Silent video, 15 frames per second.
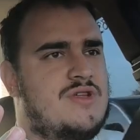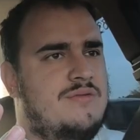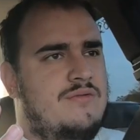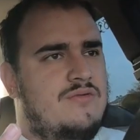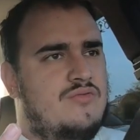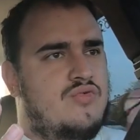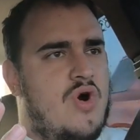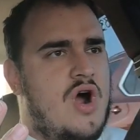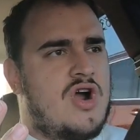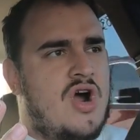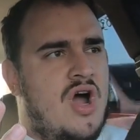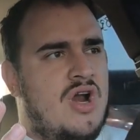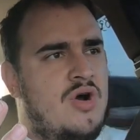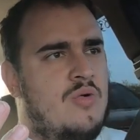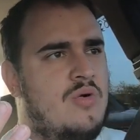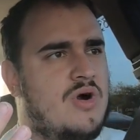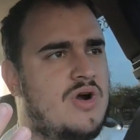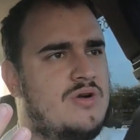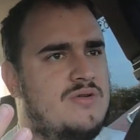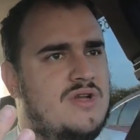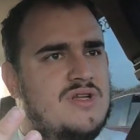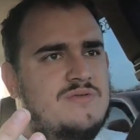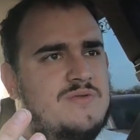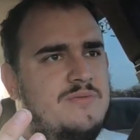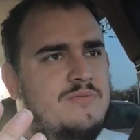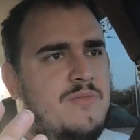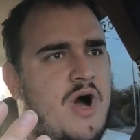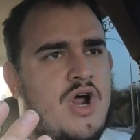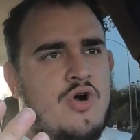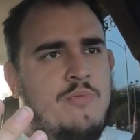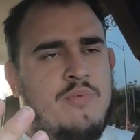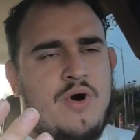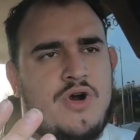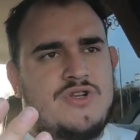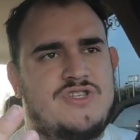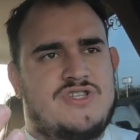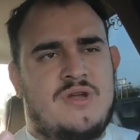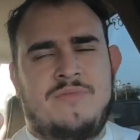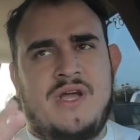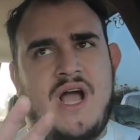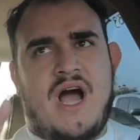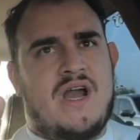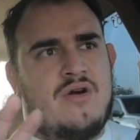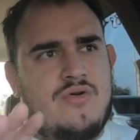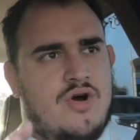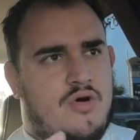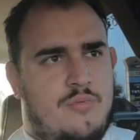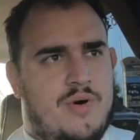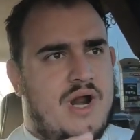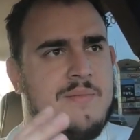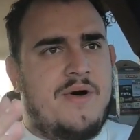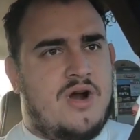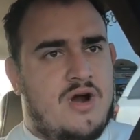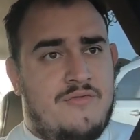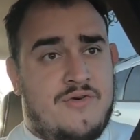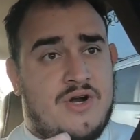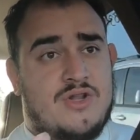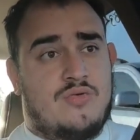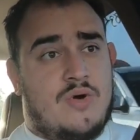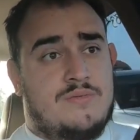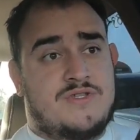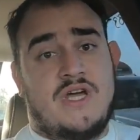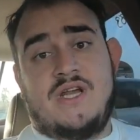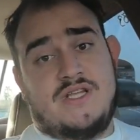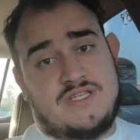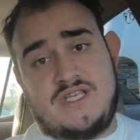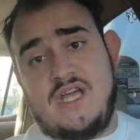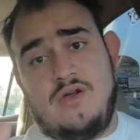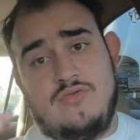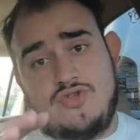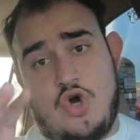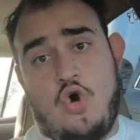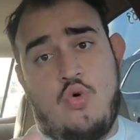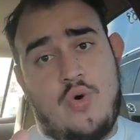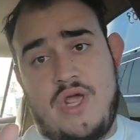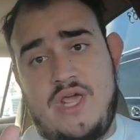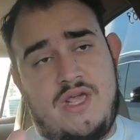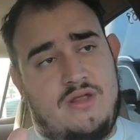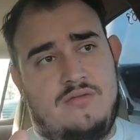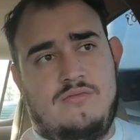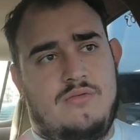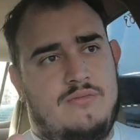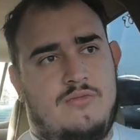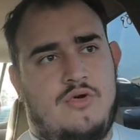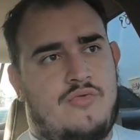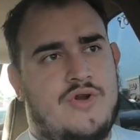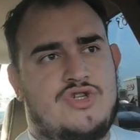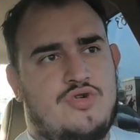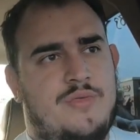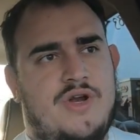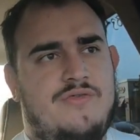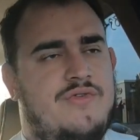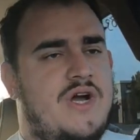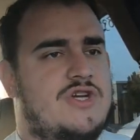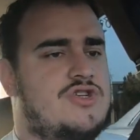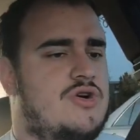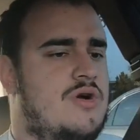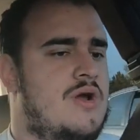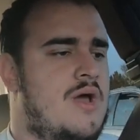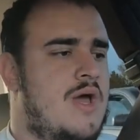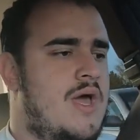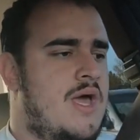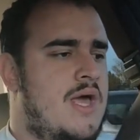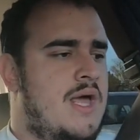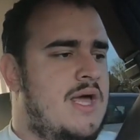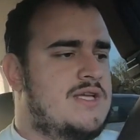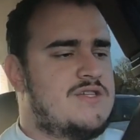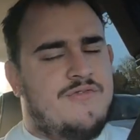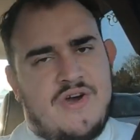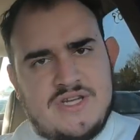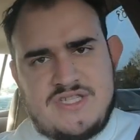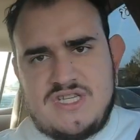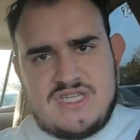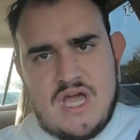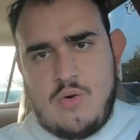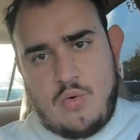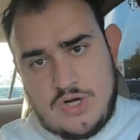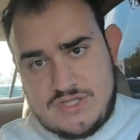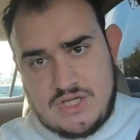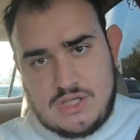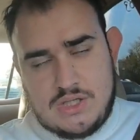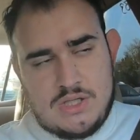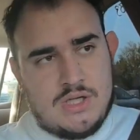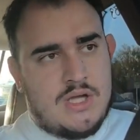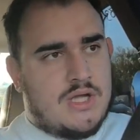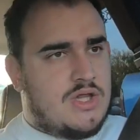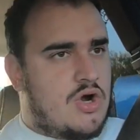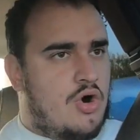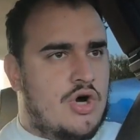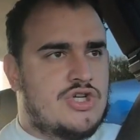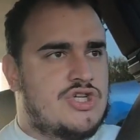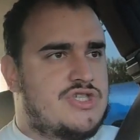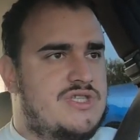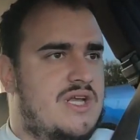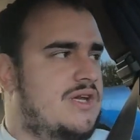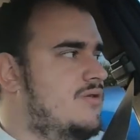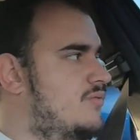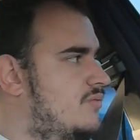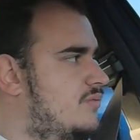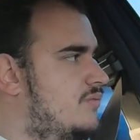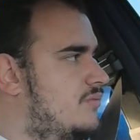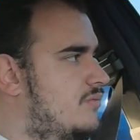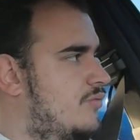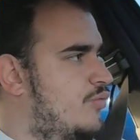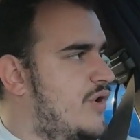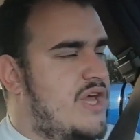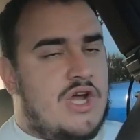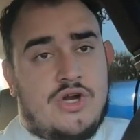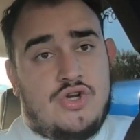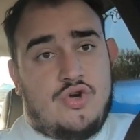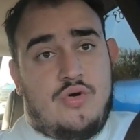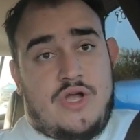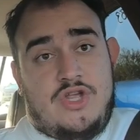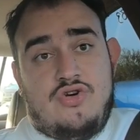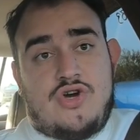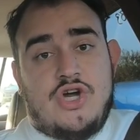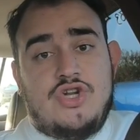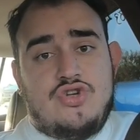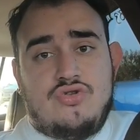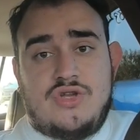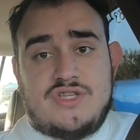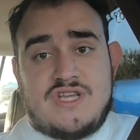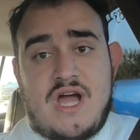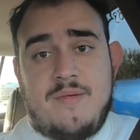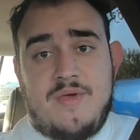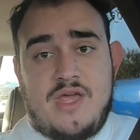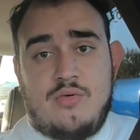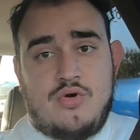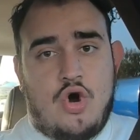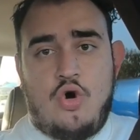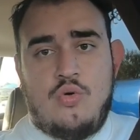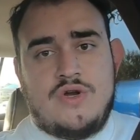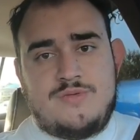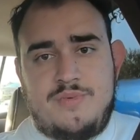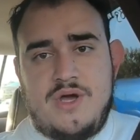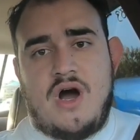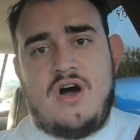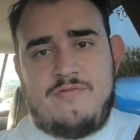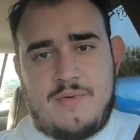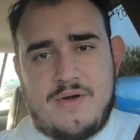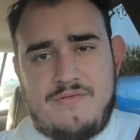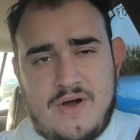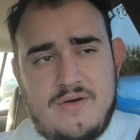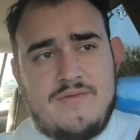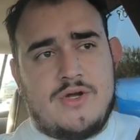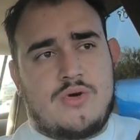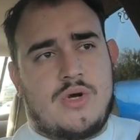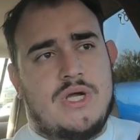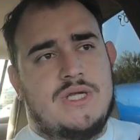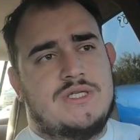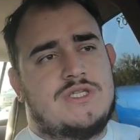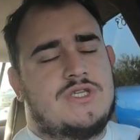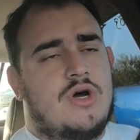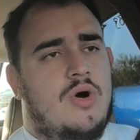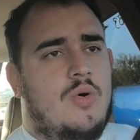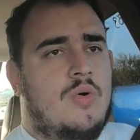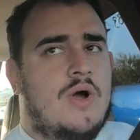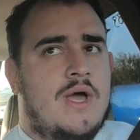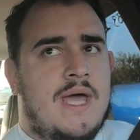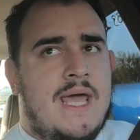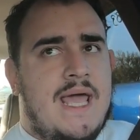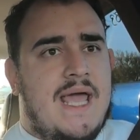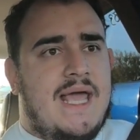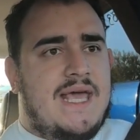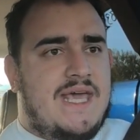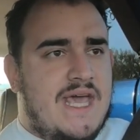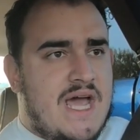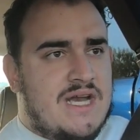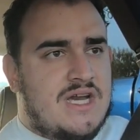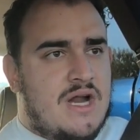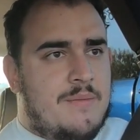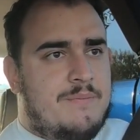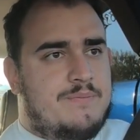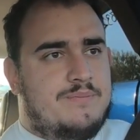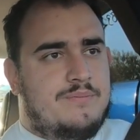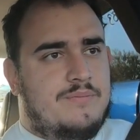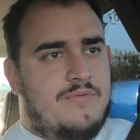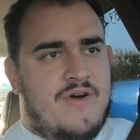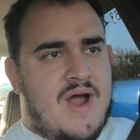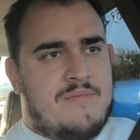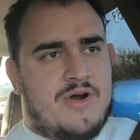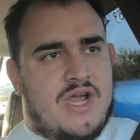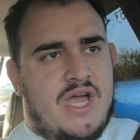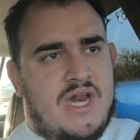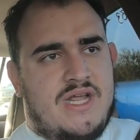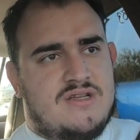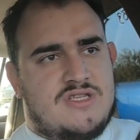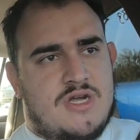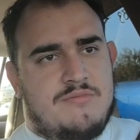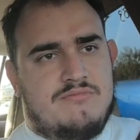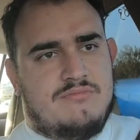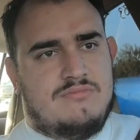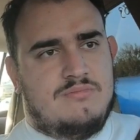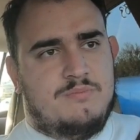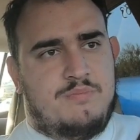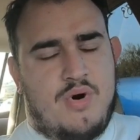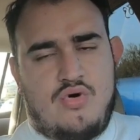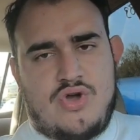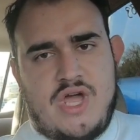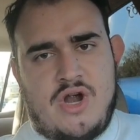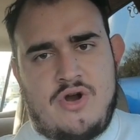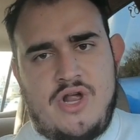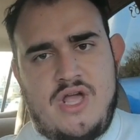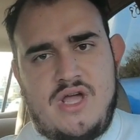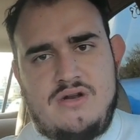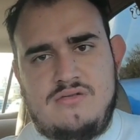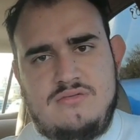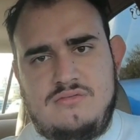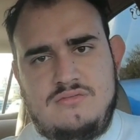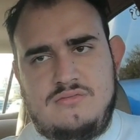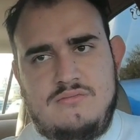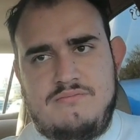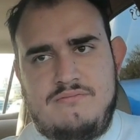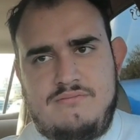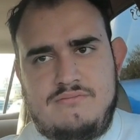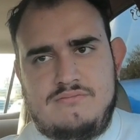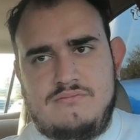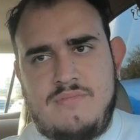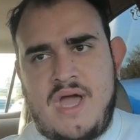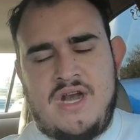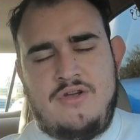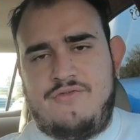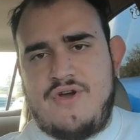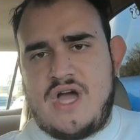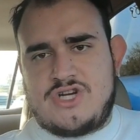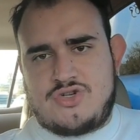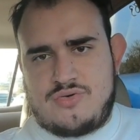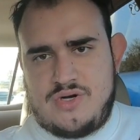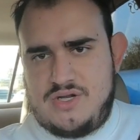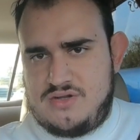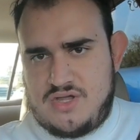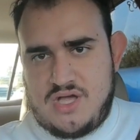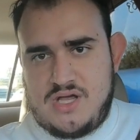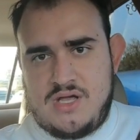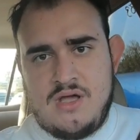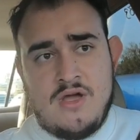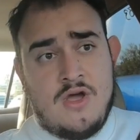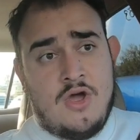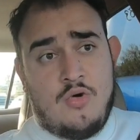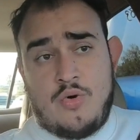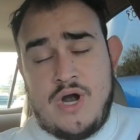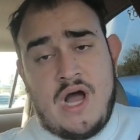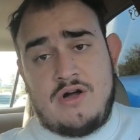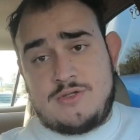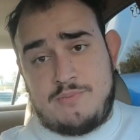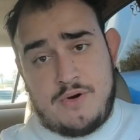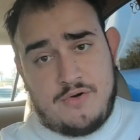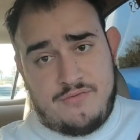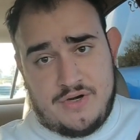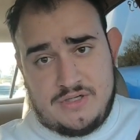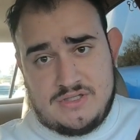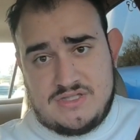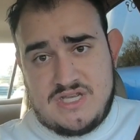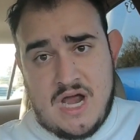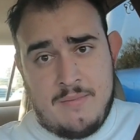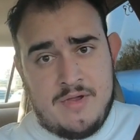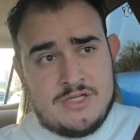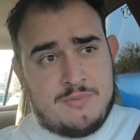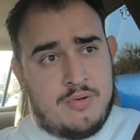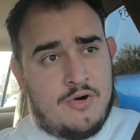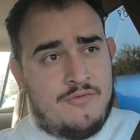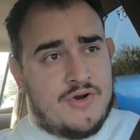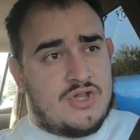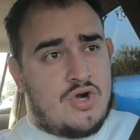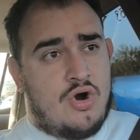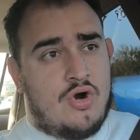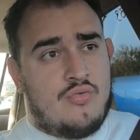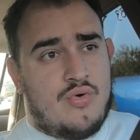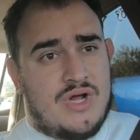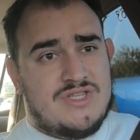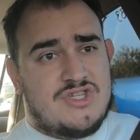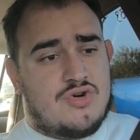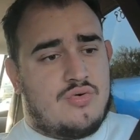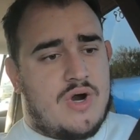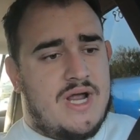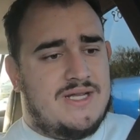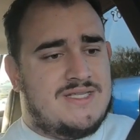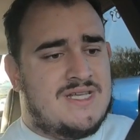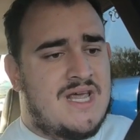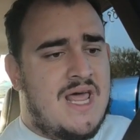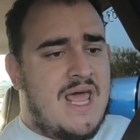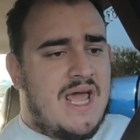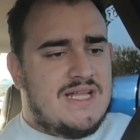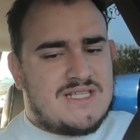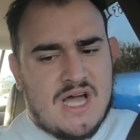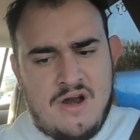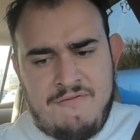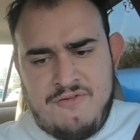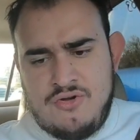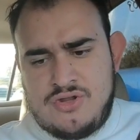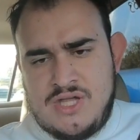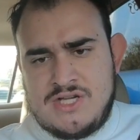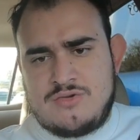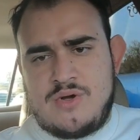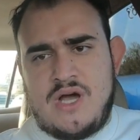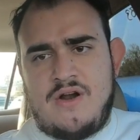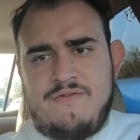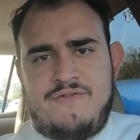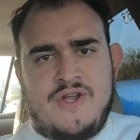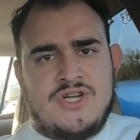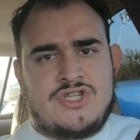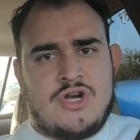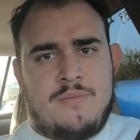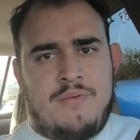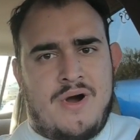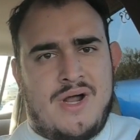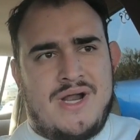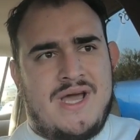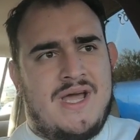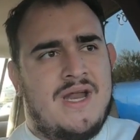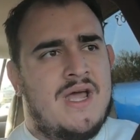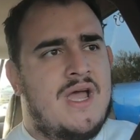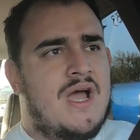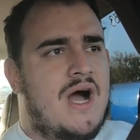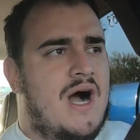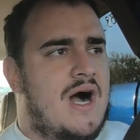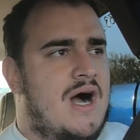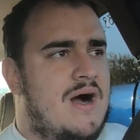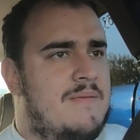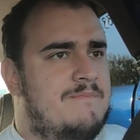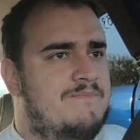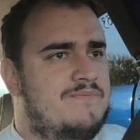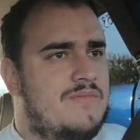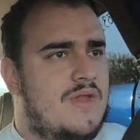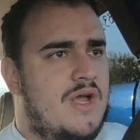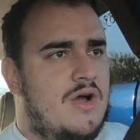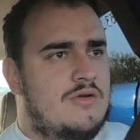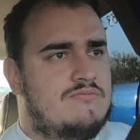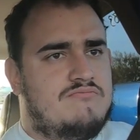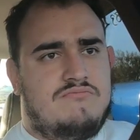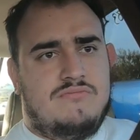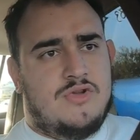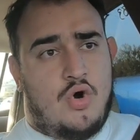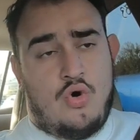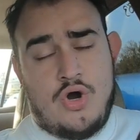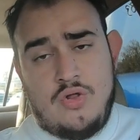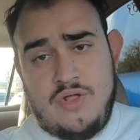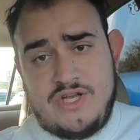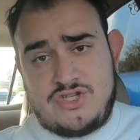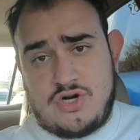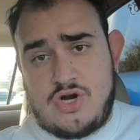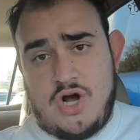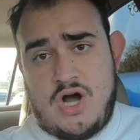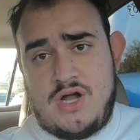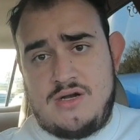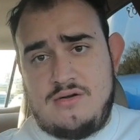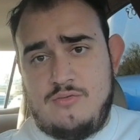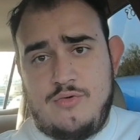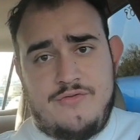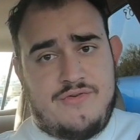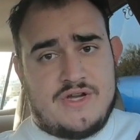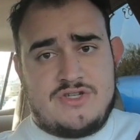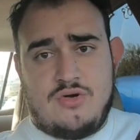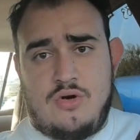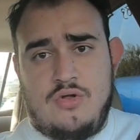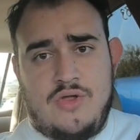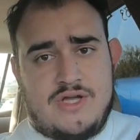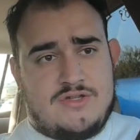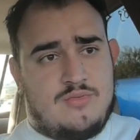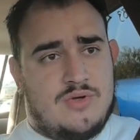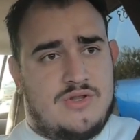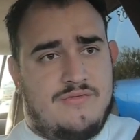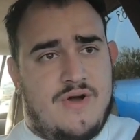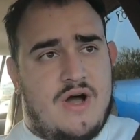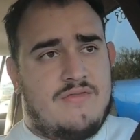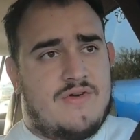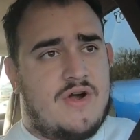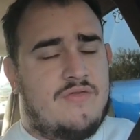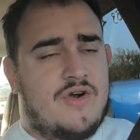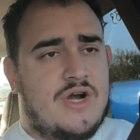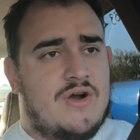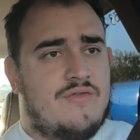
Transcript: it Rock Auto or Auto Parts something? I don't know, but I bought it off another website and it said it was OE, original manufacturer. Suffice to say, it wasn't. The car just we couldn't do it. You couldn't do the timing. It would always be off by 5 degrees. So he ended up fabricating some Bulgarian manufacturing thing where now it's perfect. Timing's perfect. The car runs great. It's got a few things we got to finish up on it. The oil leaks are gone. We fixed the oil leaks with the valve cover and